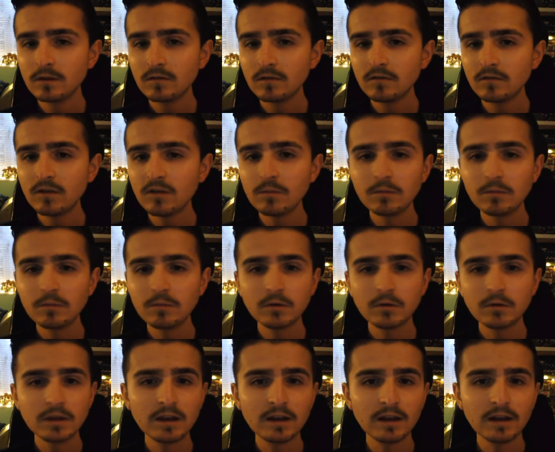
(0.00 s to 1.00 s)
Some people on
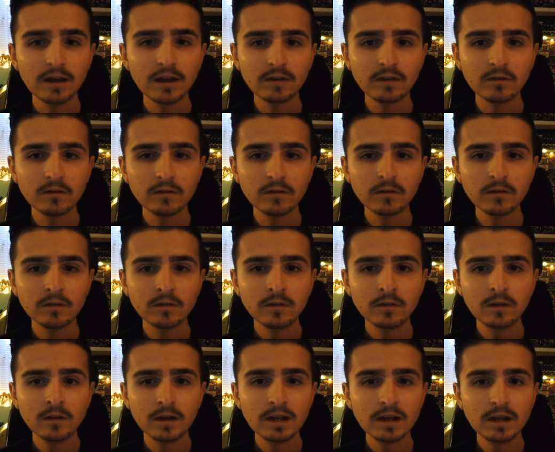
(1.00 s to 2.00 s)
here, like,
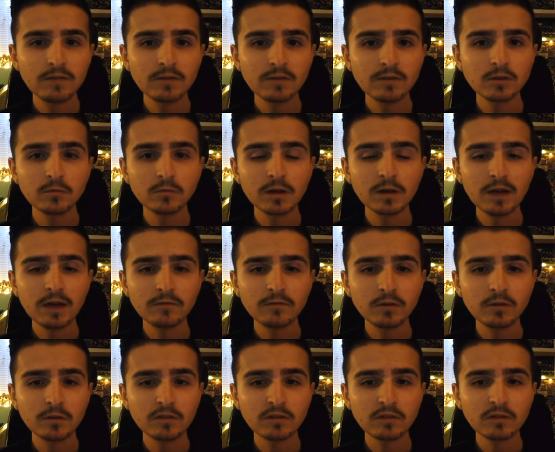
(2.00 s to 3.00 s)
living a normal life and
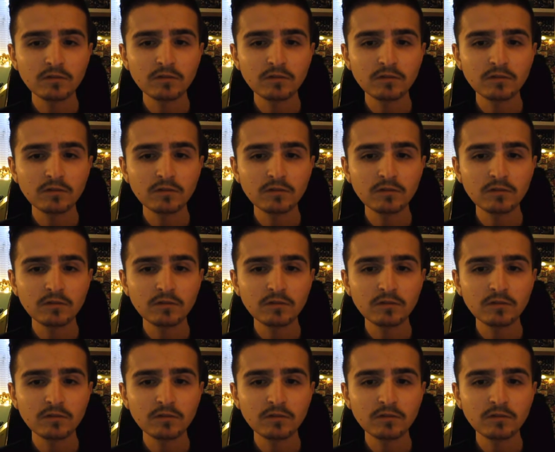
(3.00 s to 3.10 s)
doing this